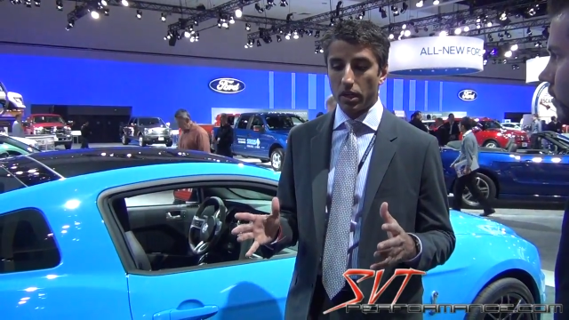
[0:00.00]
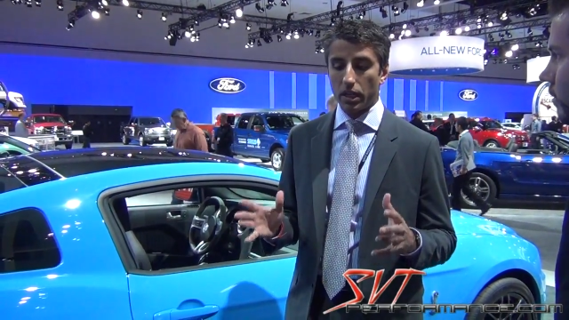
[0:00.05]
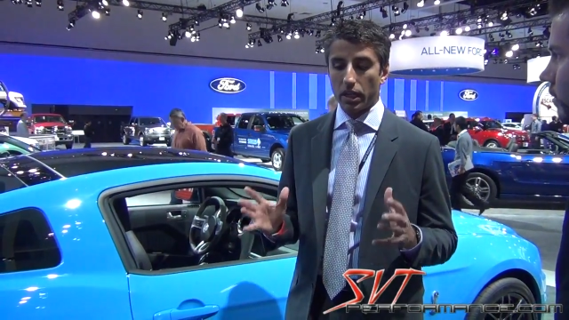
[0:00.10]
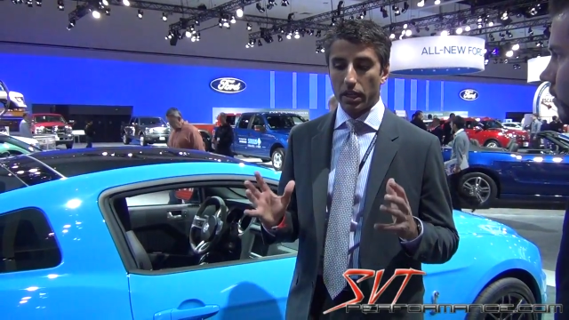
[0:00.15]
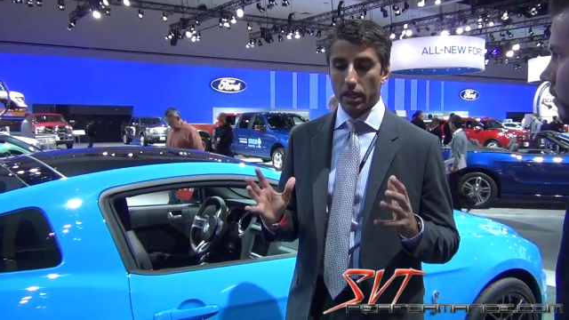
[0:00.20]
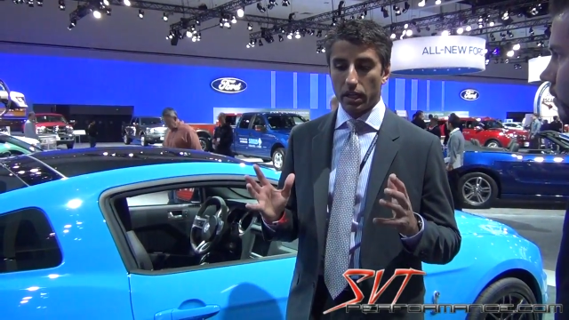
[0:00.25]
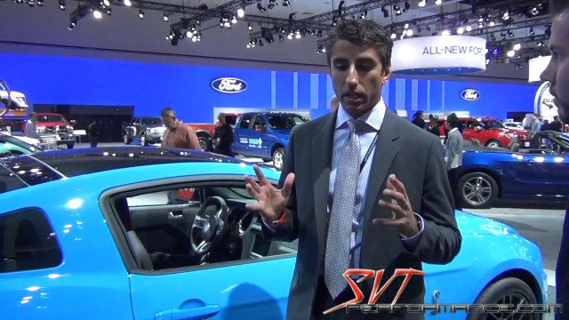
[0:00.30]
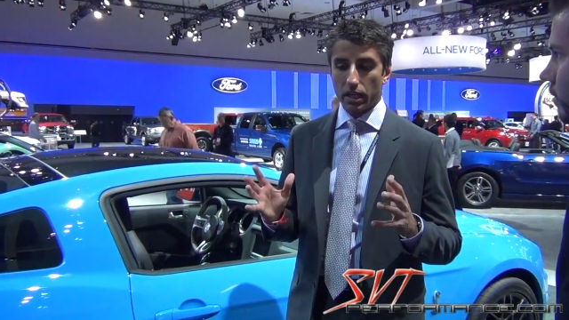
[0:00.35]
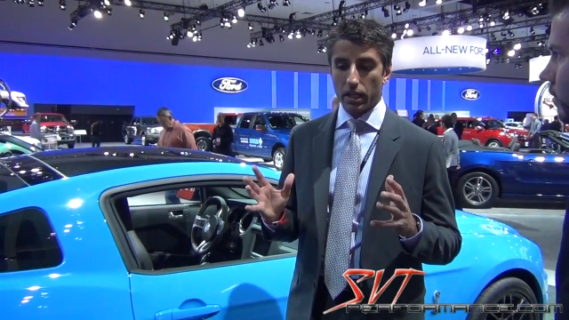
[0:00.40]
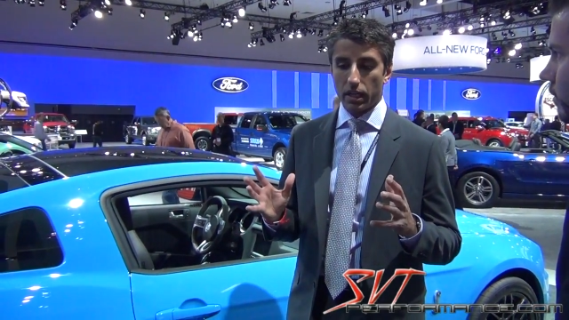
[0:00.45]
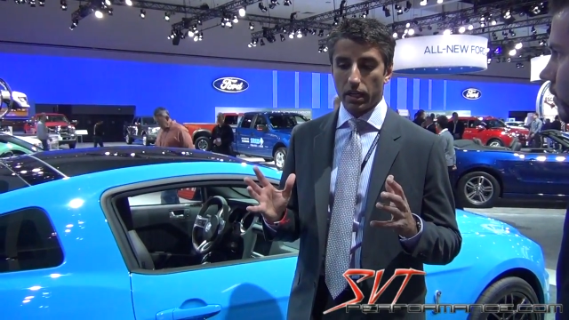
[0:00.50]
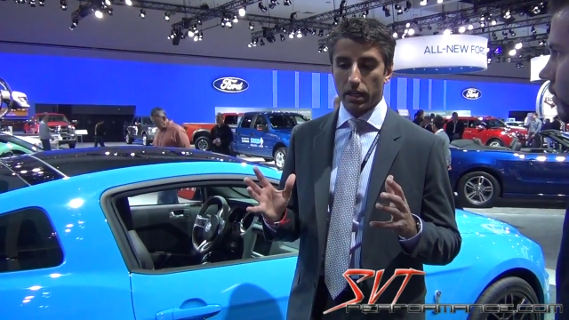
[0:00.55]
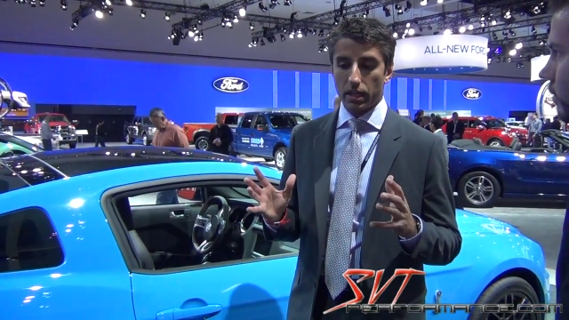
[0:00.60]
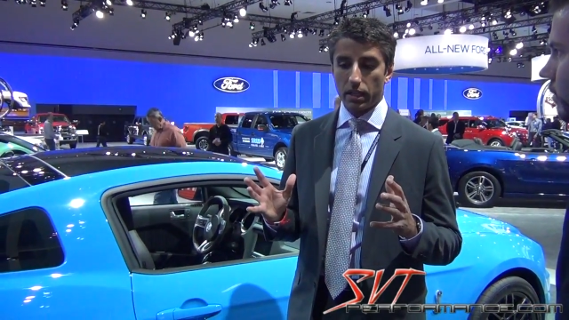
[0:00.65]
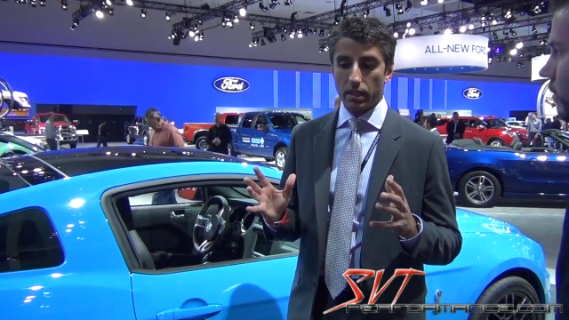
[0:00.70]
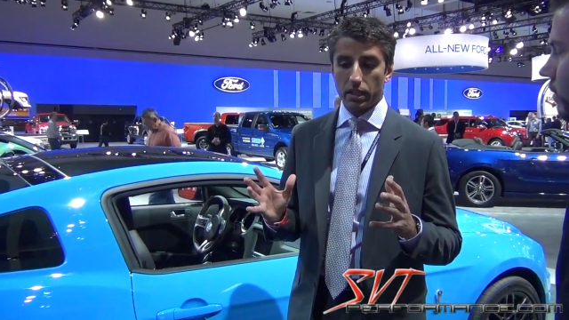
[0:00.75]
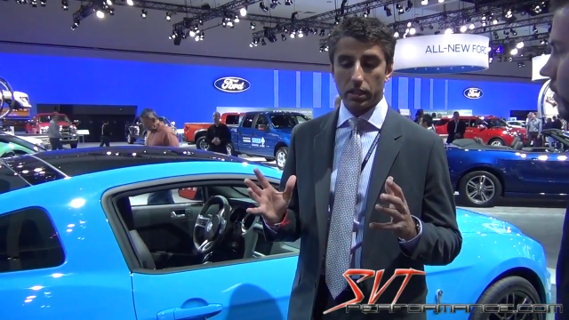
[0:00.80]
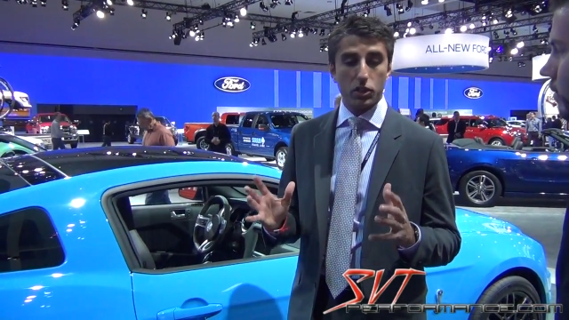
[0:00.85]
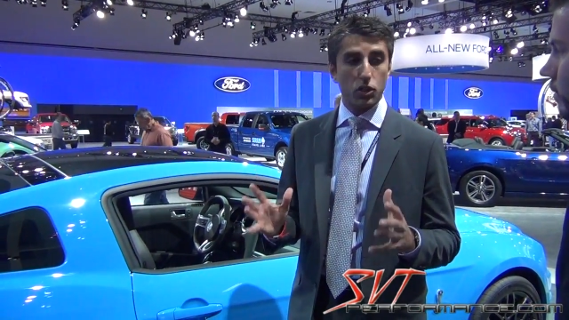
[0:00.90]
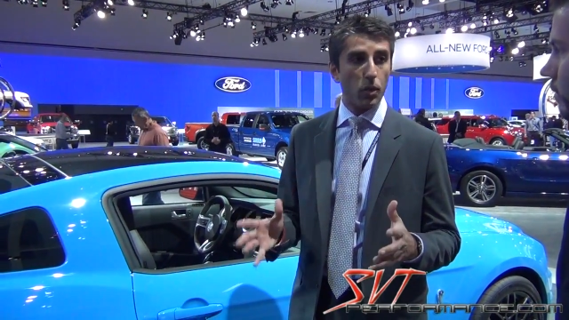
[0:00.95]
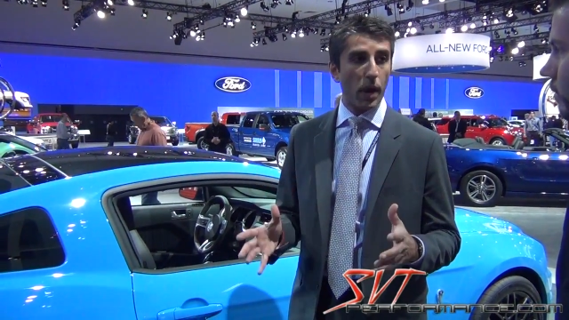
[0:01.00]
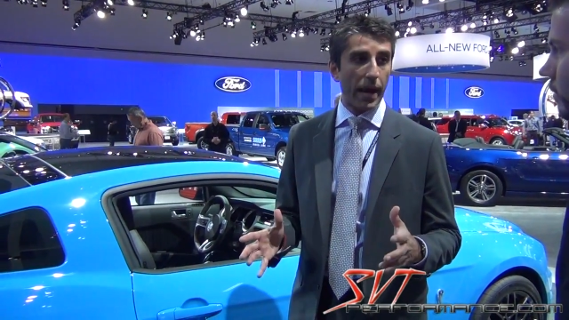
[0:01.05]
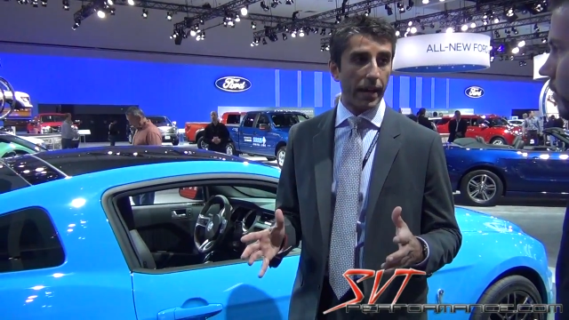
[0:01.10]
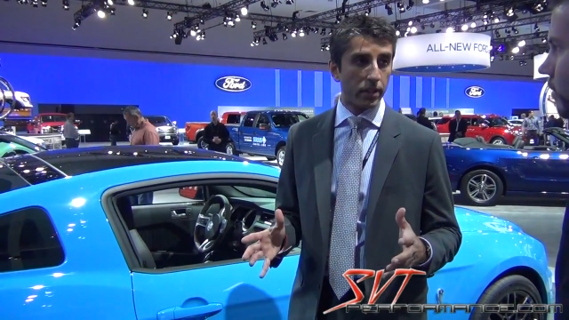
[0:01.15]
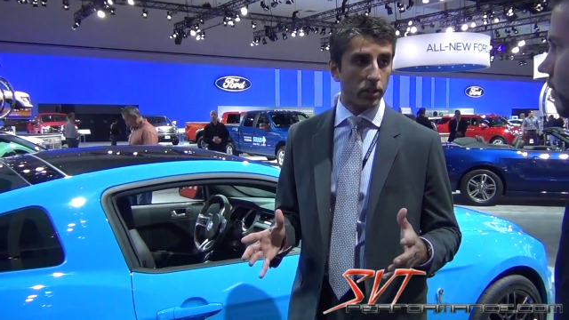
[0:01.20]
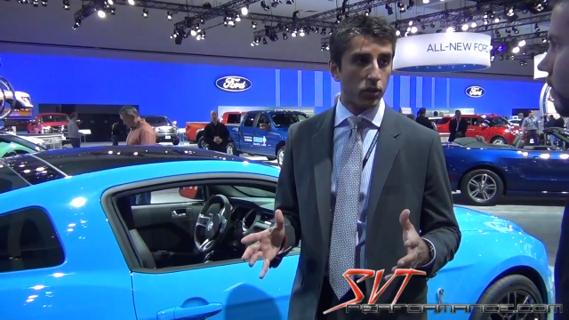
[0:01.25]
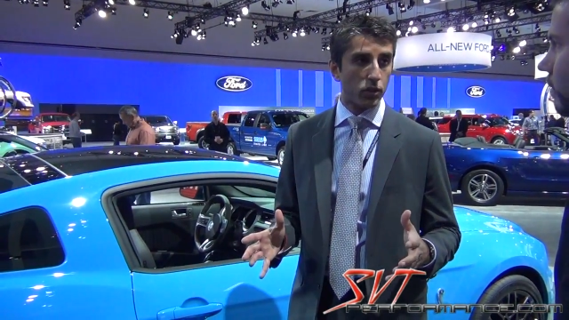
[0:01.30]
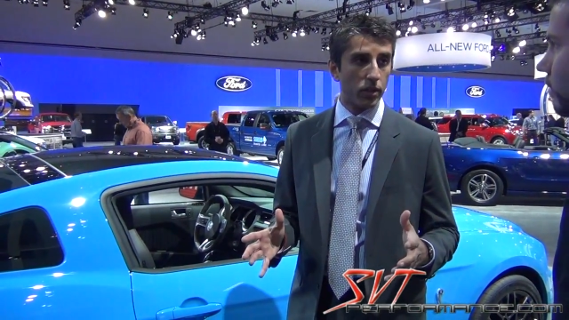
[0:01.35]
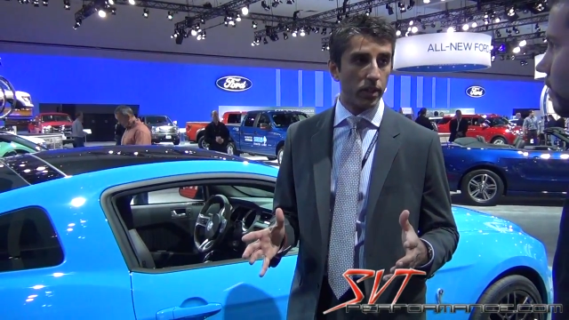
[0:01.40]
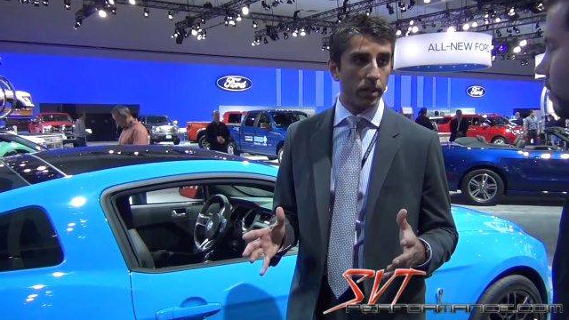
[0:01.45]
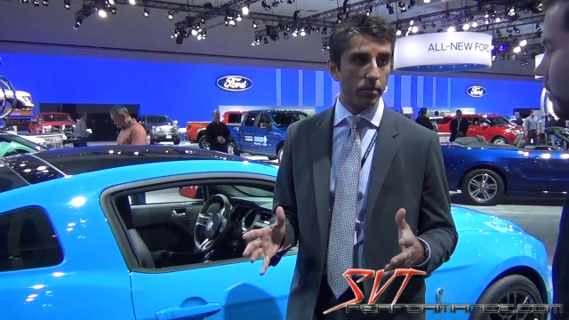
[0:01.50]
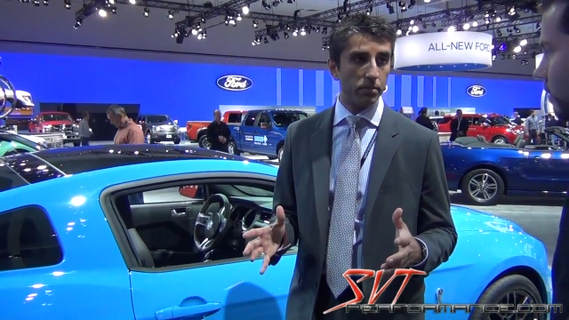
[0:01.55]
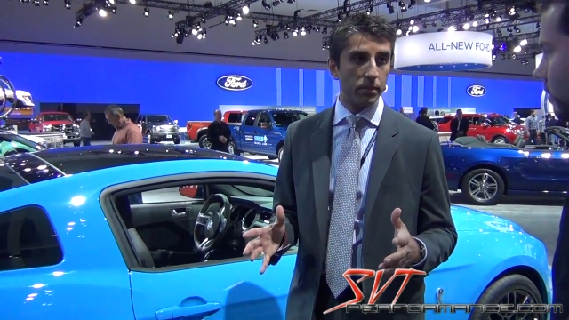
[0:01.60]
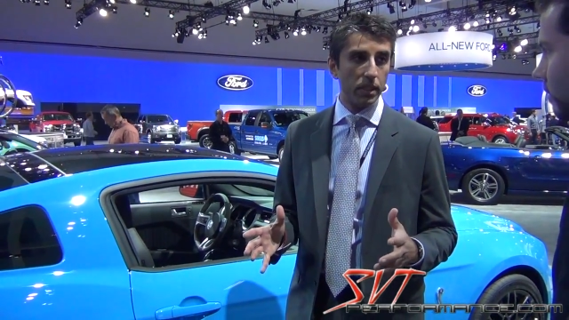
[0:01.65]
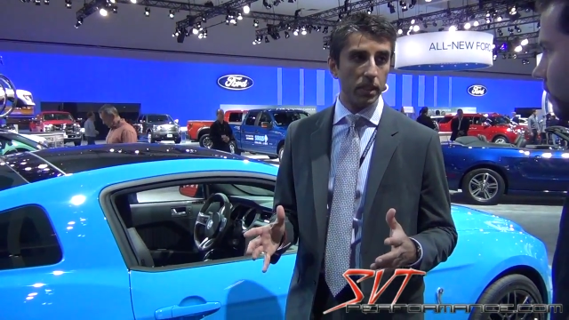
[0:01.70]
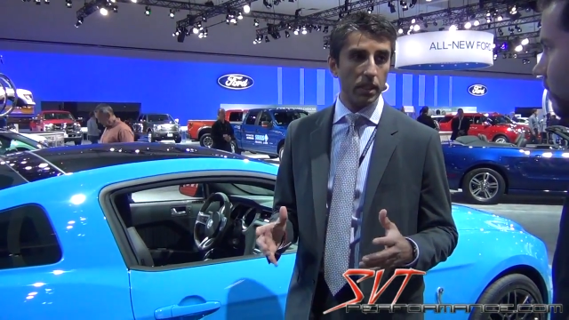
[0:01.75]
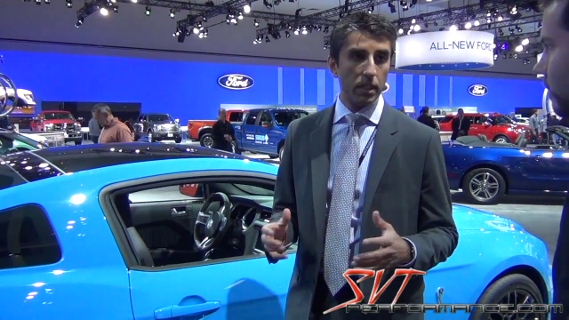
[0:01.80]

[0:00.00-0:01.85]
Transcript: a drag strip.